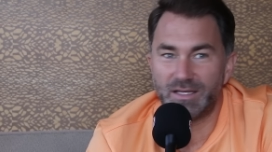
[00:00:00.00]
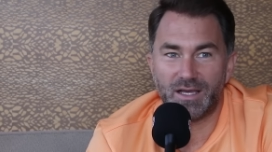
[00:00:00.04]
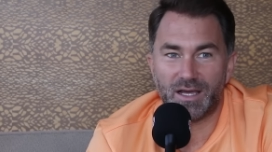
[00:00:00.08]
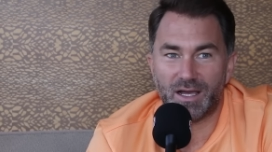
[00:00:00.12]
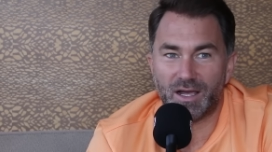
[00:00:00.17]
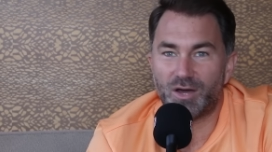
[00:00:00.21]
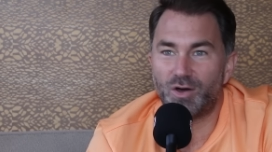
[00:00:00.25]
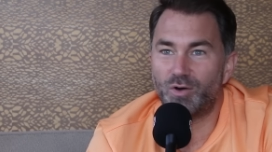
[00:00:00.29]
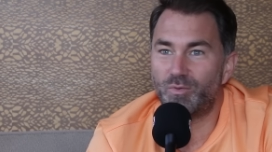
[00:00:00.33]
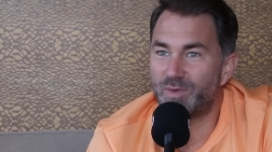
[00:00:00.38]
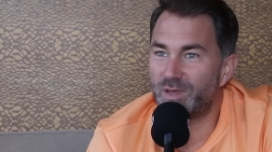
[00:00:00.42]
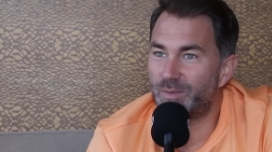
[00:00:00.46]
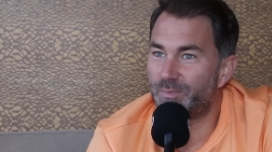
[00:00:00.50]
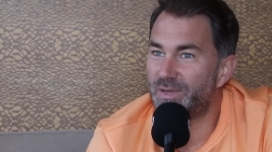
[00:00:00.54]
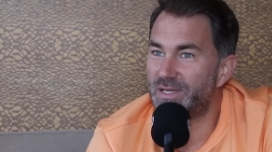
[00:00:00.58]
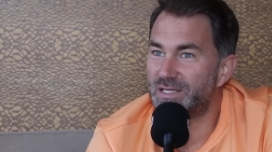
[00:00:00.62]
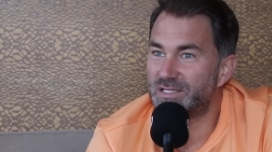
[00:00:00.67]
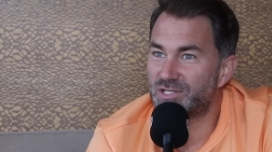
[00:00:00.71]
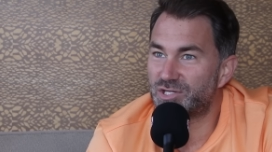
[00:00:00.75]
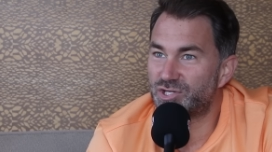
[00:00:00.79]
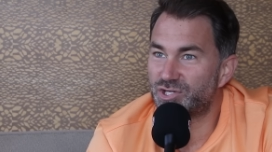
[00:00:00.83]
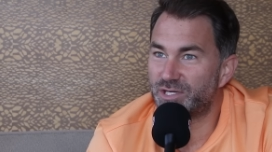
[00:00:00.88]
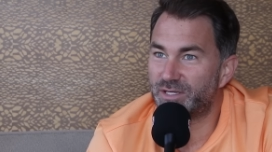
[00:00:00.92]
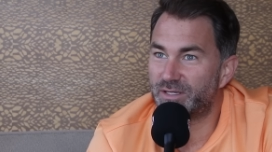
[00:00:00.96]
and call me a
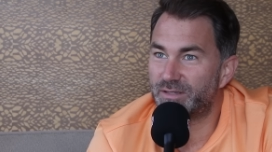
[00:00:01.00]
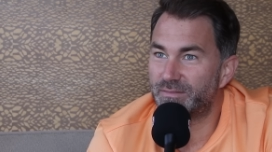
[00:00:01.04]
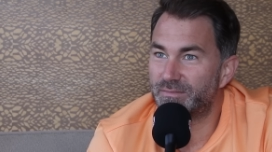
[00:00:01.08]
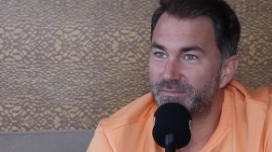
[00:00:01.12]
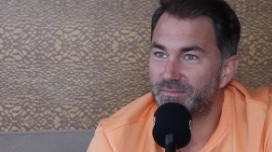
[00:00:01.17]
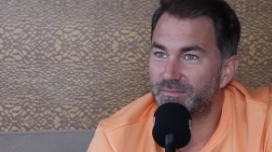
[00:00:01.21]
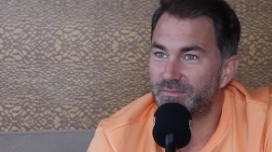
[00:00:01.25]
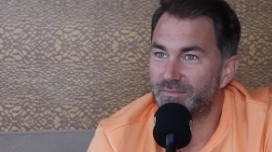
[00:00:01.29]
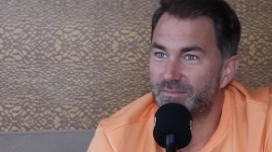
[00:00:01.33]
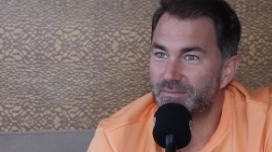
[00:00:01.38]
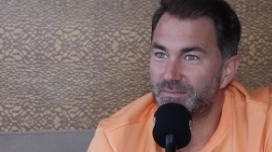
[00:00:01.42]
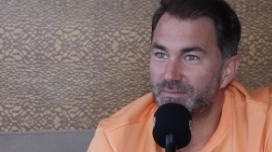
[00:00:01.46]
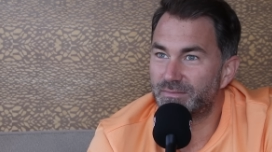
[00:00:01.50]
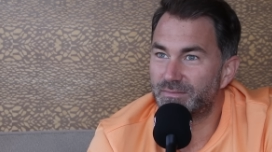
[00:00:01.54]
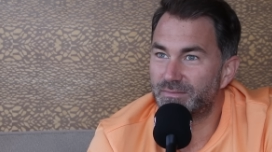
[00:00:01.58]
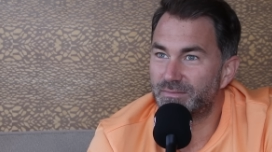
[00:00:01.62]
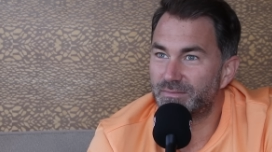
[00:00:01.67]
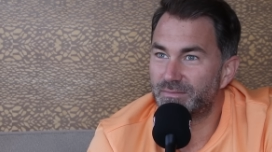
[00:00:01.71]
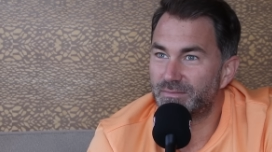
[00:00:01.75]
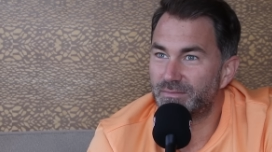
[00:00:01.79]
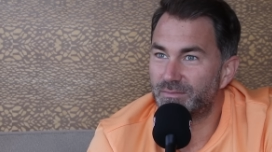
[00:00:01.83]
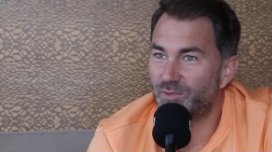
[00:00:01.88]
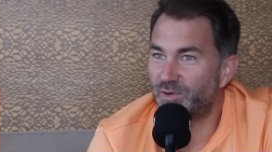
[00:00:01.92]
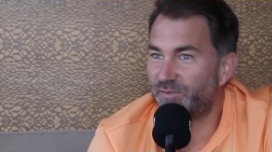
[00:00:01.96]
piece of shit
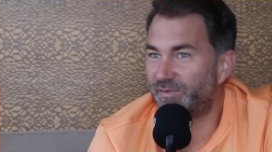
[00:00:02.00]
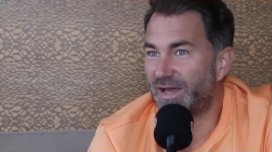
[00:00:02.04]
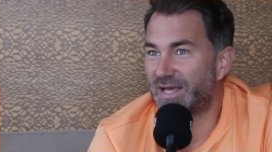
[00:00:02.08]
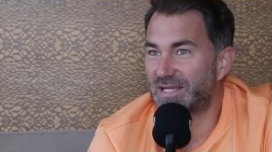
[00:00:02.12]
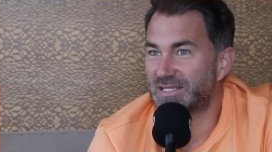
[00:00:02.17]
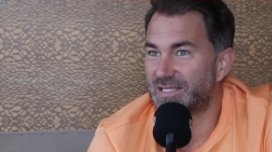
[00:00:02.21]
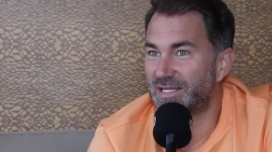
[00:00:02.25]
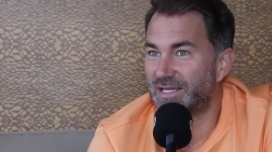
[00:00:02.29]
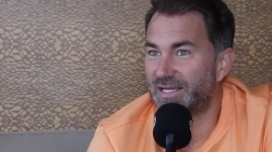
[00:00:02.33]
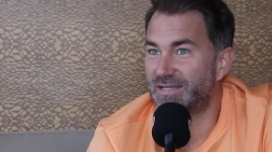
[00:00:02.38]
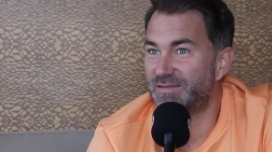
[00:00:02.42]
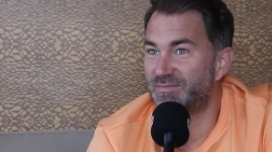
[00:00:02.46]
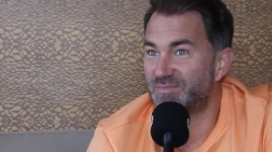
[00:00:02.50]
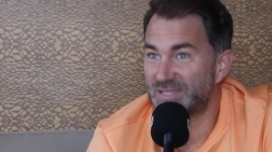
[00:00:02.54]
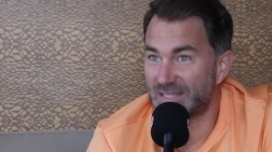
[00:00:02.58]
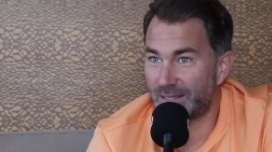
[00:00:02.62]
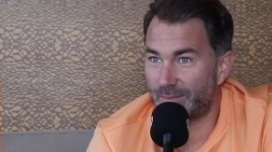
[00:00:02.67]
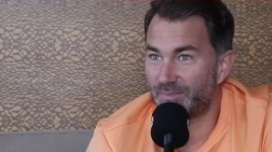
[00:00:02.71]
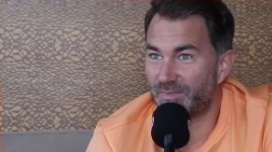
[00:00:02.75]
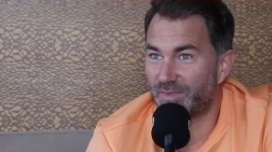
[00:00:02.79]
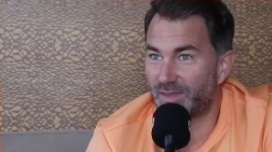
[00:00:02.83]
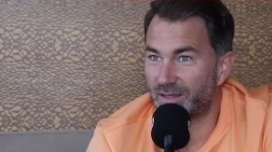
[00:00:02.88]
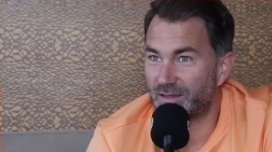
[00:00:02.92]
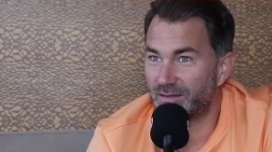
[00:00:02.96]
without saying
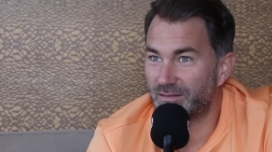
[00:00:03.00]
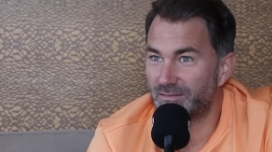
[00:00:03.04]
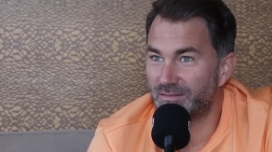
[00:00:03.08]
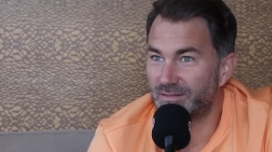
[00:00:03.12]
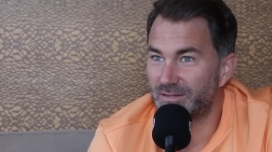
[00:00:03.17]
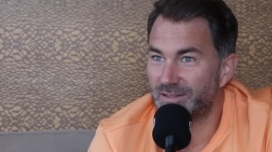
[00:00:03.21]
something.